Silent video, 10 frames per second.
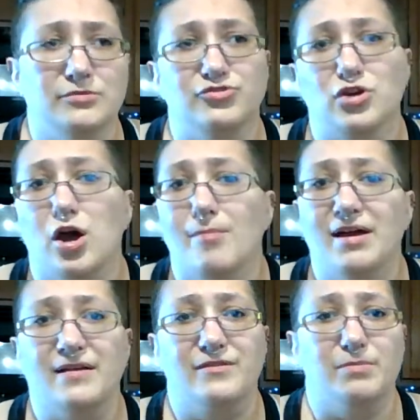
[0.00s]
job
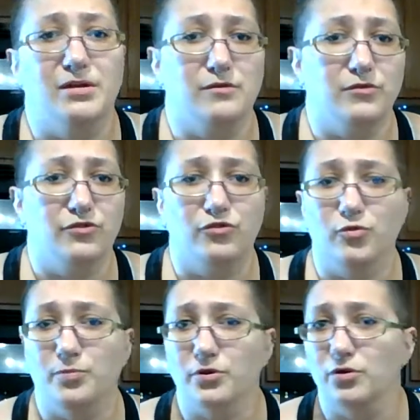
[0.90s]
has been
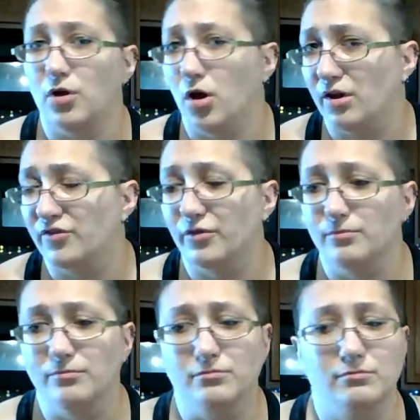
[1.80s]
super
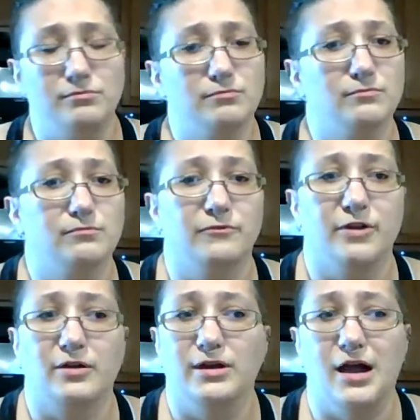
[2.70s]
awesome,
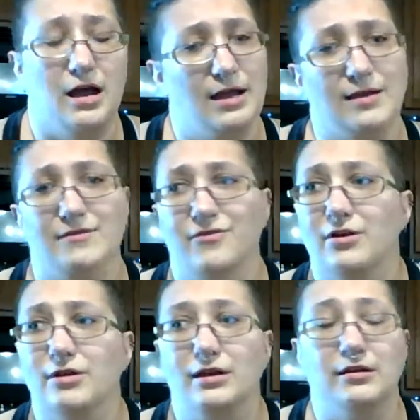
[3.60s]
very kind,
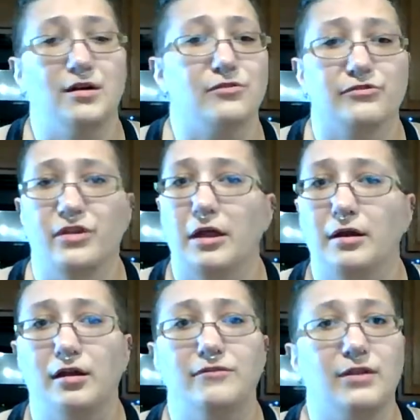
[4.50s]
very
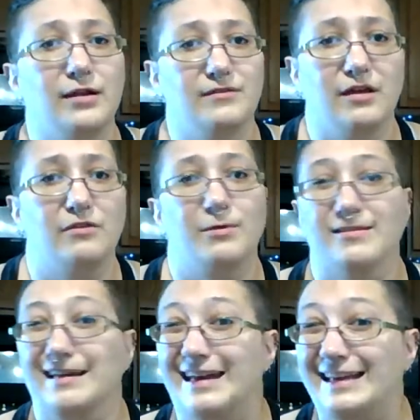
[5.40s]
understanding of like days when I
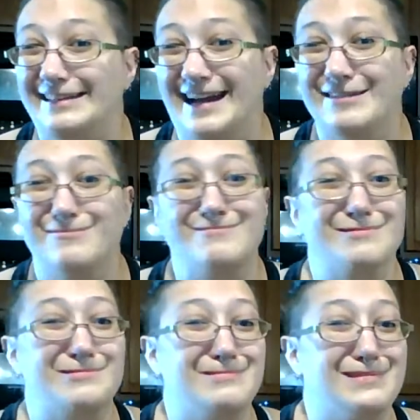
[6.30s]
say, hey, I don't
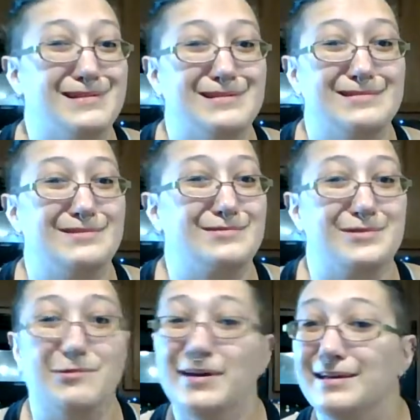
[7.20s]
know that I should
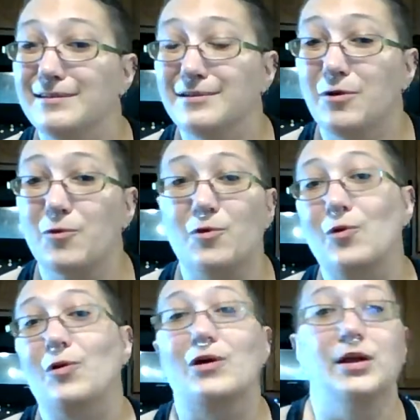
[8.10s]
go in,
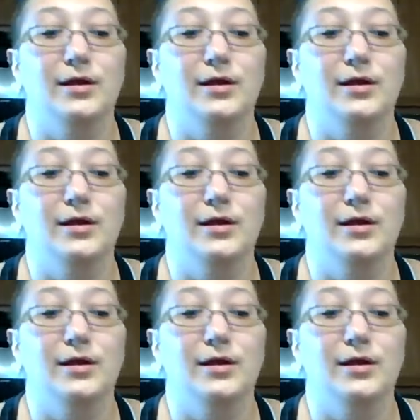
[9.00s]
or